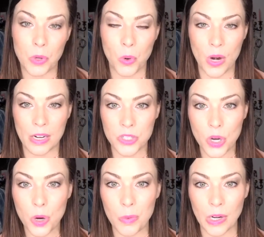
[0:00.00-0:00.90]
or
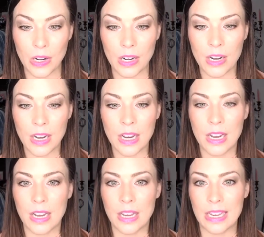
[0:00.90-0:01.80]
October
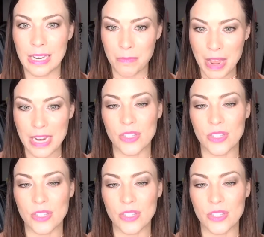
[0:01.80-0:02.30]
in May.